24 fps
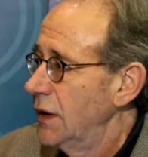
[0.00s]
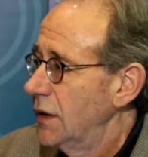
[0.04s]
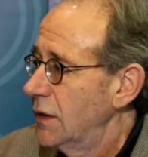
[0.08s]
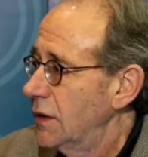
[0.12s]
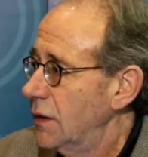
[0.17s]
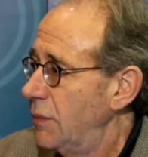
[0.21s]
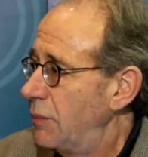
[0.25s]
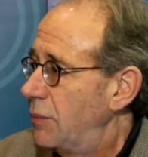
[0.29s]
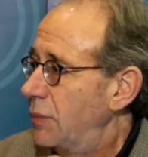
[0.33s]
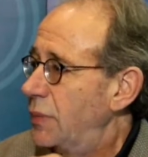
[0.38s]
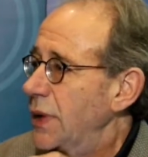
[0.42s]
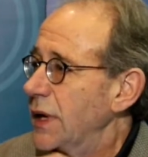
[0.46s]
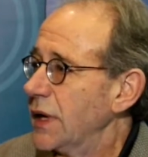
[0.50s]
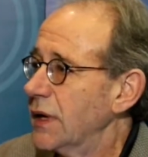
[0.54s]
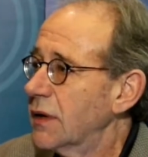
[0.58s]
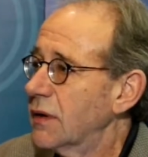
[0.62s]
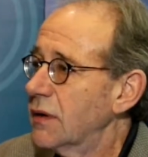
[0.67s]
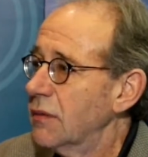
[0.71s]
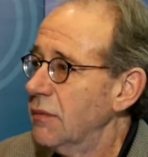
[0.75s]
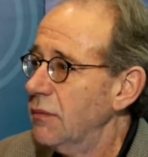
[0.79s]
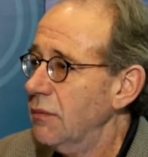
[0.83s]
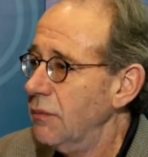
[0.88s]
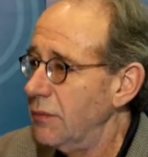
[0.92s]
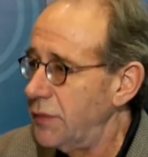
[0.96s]
The big
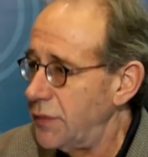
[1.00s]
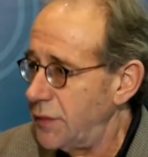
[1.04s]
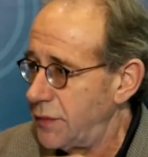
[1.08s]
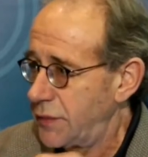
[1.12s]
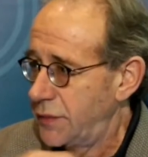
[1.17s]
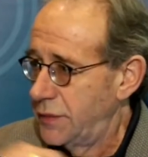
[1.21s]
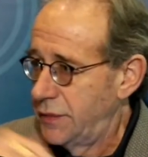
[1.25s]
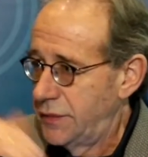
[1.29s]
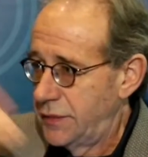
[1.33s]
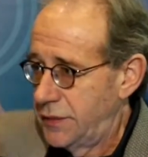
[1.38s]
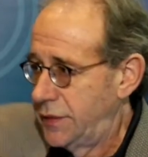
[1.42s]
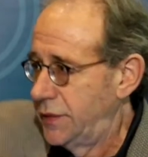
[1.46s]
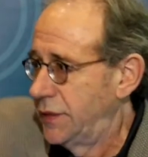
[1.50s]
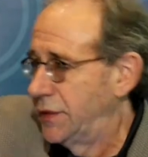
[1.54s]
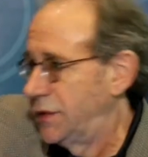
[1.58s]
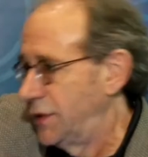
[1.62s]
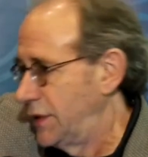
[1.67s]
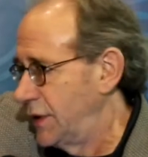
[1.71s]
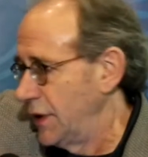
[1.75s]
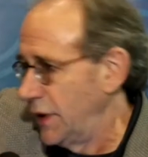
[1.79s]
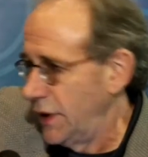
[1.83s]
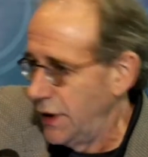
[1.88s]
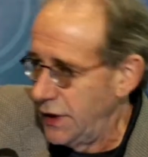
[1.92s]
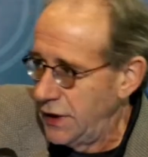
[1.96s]

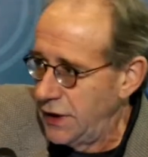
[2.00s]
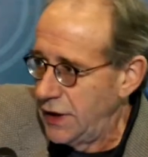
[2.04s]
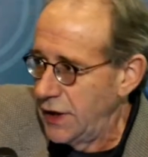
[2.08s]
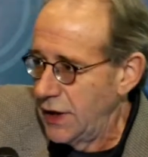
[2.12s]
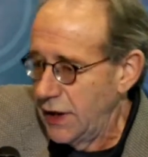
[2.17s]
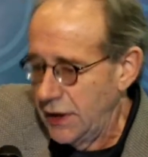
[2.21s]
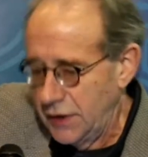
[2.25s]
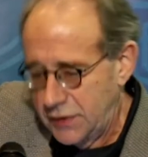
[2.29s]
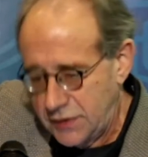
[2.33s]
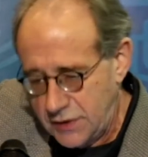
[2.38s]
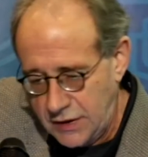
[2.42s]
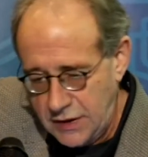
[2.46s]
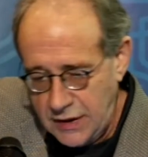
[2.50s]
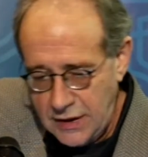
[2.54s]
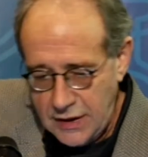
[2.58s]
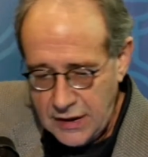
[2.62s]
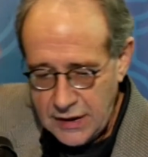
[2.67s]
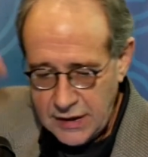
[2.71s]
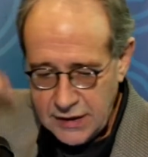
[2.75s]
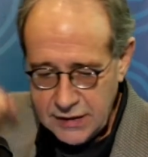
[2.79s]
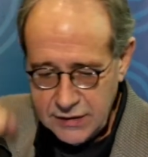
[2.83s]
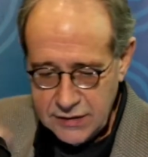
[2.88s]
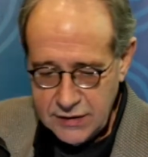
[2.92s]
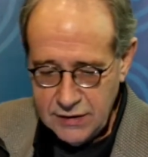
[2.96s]
delineator
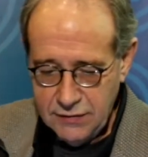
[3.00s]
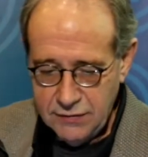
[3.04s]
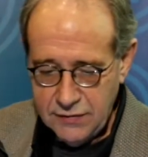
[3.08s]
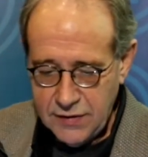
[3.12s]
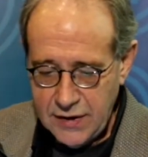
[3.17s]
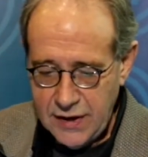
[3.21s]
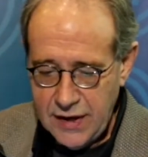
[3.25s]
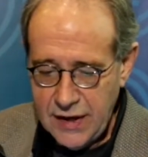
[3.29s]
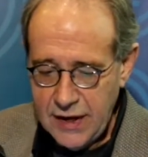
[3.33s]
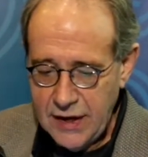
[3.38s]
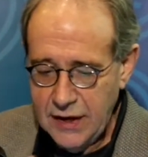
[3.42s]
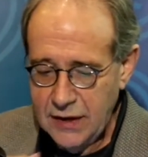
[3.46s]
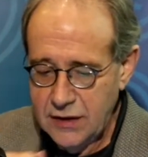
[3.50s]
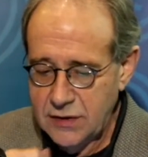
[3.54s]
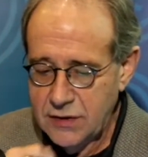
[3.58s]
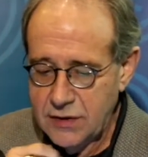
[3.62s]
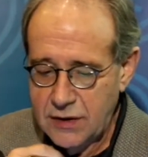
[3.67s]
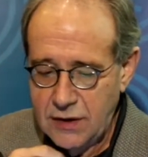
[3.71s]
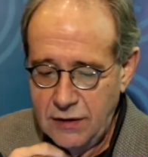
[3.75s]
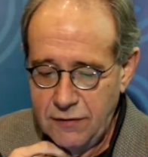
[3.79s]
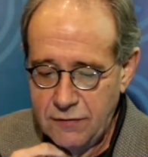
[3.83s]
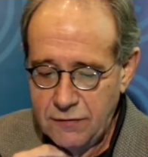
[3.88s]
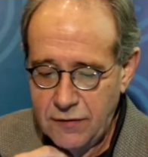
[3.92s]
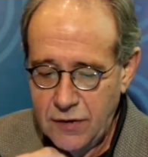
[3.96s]
is if they
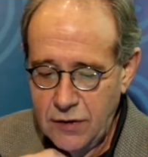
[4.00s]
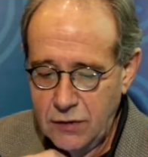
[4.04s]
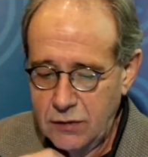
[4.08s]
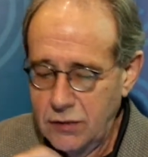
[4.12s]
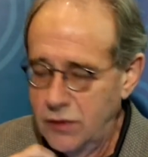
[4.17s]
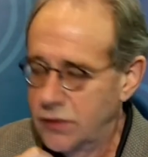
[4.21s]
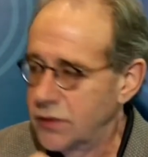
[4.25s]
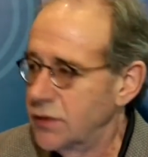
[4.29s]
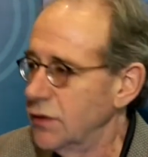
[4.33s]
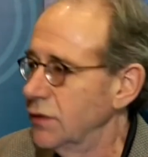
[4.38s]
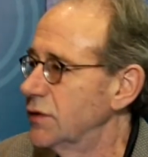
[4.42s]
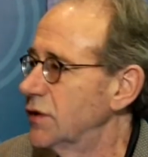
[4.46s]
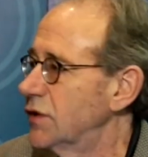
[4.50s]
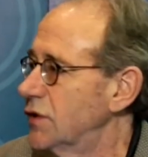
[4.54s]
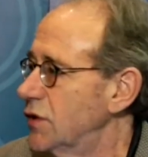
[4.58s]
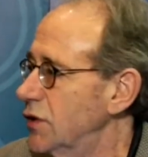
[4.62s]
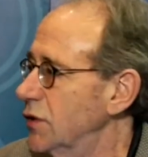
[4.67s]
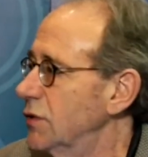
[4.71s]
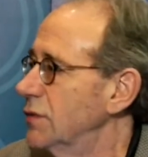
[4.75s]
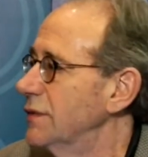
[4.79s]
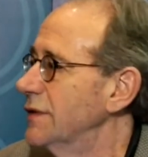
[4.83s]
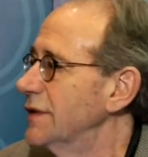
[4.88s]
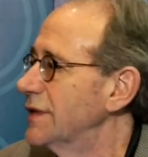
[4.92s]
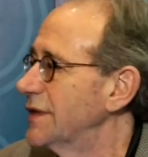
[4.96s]
actually focus on
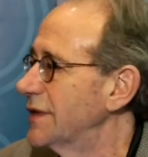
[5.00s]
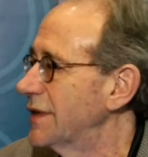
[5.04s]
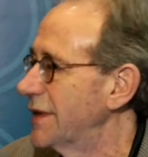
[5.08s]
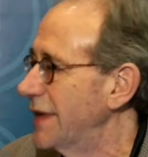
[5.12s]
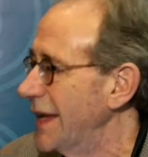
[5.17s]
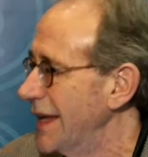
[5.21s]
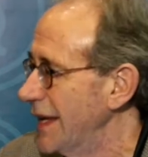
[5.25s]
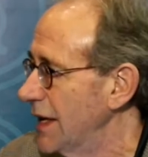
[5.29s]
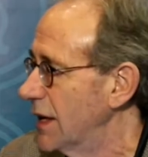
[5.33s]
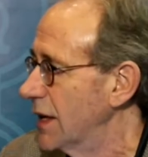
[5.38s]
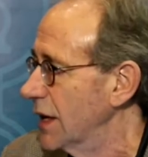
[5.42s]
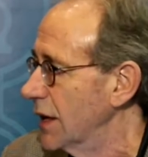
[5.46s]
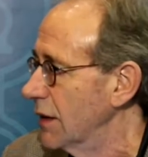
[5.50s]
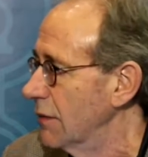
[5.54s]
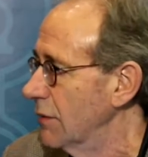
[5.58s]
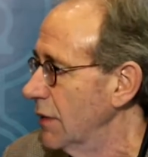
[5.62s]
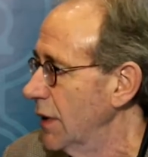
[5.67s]
students' thinking